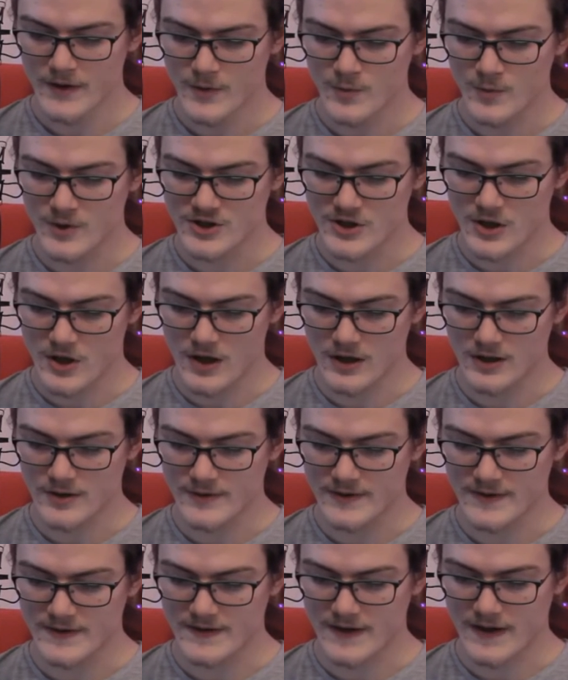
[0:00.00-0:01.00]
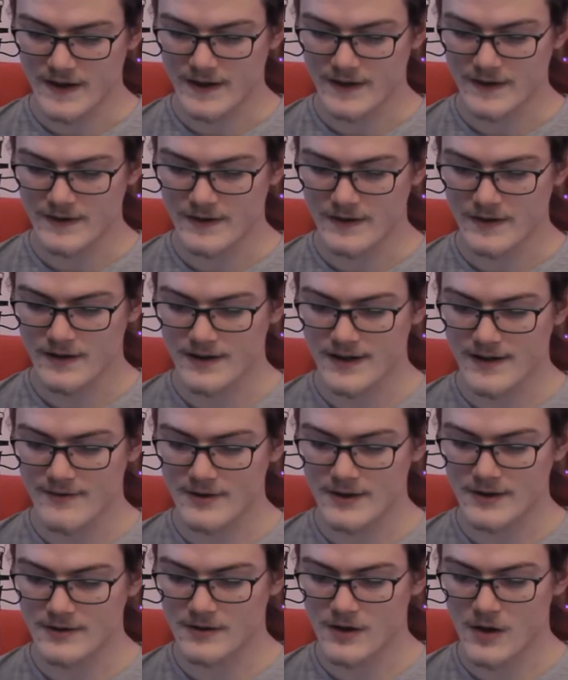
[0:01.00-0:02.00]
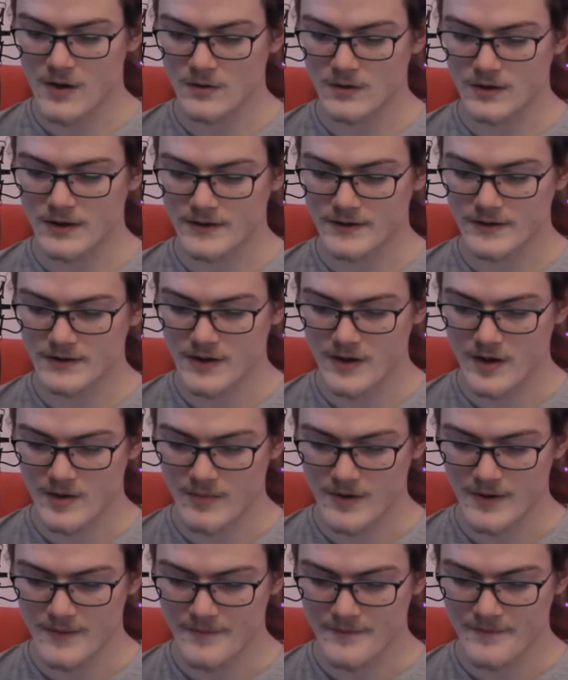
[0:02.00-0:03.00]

which are hollow inside and have a little hole at the top.